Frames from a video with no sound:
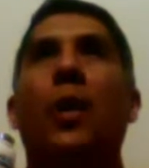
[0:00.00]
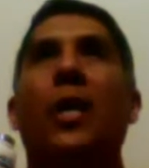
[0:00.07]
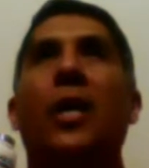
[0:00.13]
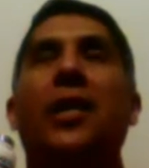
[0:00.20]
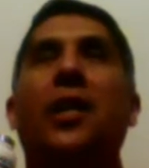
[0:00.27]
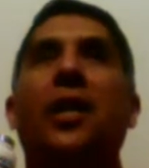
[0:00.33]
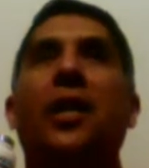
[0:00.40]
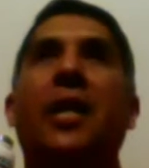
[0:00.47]

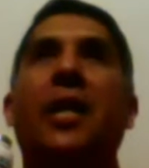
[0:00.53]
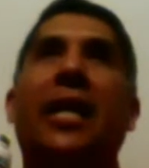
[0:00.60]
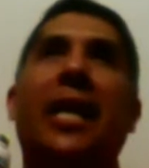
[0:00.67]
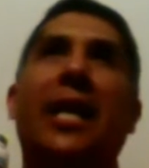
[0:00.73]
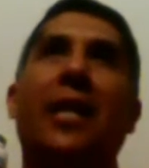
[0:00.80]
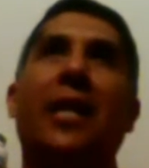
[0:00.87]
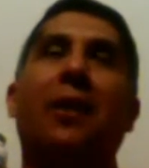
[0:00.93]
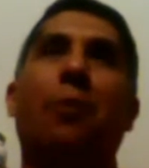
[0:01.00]
she didn't
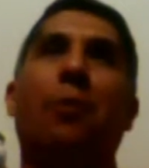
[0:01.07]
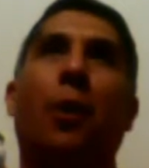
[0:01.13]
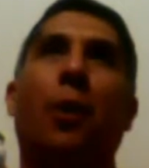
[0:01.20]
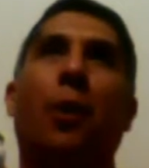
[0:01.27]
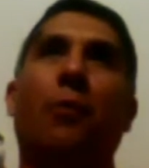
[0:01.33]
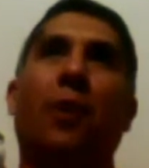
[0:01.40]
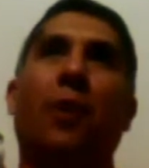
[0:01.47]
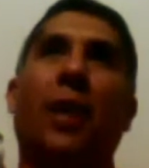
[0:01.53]
get into the
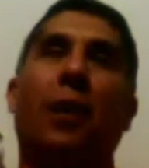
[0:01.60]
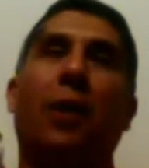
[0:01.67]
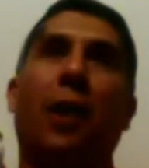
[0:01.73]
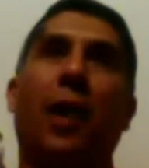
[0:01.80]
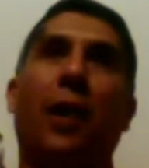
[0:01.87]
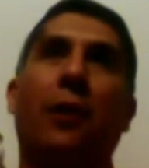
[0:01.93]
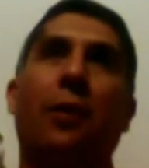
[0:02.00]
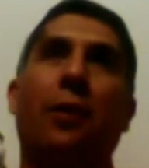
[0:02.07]
part of like,
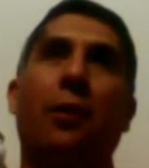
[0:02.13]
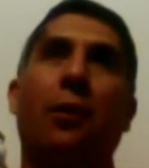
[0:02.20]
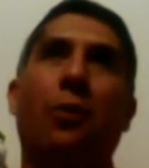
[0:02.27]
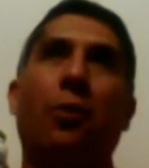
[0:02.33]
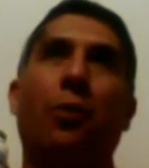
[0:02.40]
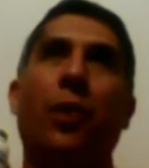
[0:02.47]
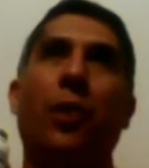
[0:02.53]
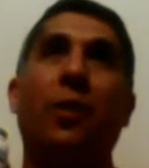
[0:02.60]
okay, so you
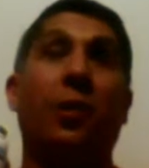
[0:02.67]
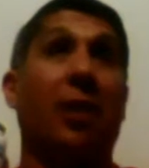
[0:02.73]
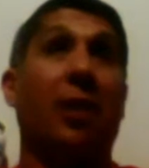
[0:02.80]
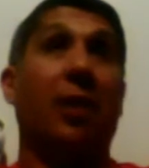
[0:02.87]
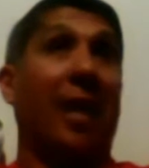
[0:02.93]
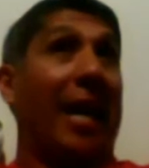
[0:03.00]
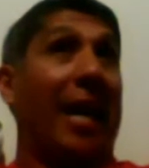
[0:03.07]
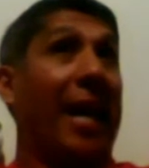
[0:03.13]

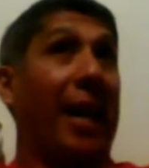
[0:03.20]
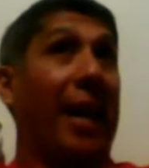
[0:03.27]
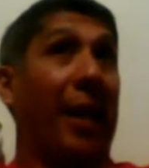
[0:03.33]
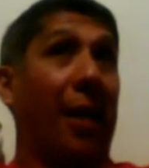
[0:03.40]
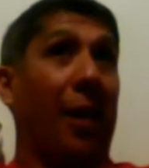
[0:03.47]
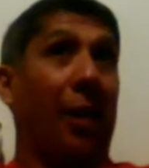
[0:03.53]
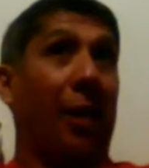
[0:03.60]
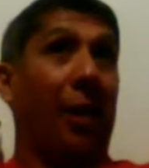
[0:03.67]
researched the
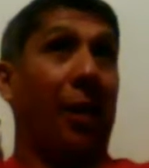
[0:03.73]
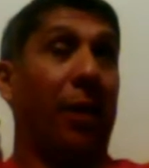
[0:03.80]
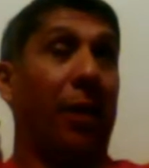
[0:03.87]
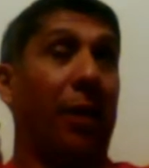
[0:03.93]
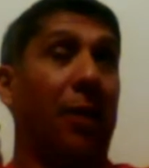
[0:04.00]
hell